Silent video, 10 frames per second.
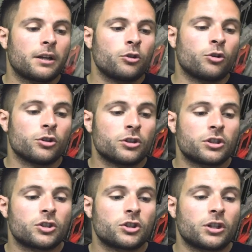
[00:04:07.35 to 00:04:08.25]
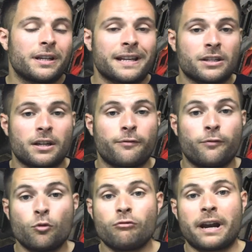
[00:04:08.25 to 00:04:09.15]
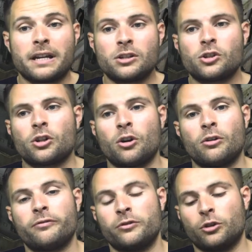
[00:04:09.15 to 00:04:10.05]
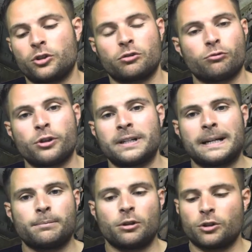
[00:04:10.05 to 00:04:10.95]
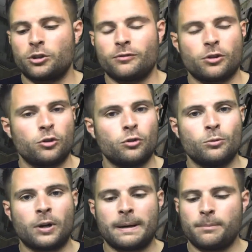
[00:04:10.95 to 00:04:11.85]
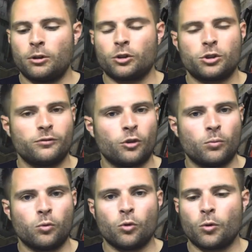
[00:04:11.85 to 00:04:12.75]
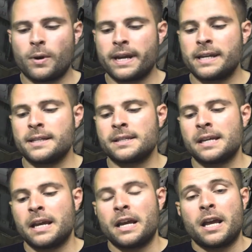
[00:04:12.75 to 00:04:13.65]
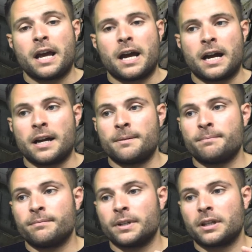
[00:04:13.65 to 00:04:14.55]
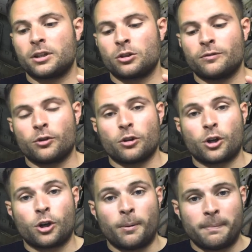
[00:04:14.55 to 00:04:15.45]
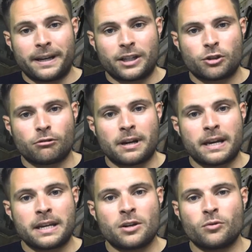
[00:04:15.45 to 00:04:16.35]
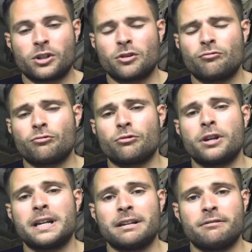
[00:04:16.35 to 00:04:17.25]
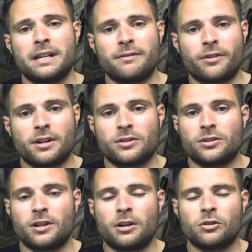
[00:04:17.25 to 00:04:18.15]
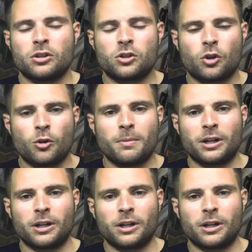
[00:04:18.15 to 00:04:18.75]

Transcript: You can, there's a full range of not just ruined Hablocks. You've got the normal Hablocks, you've got walkways, you've got the complex terrain, which is really, really versatile. So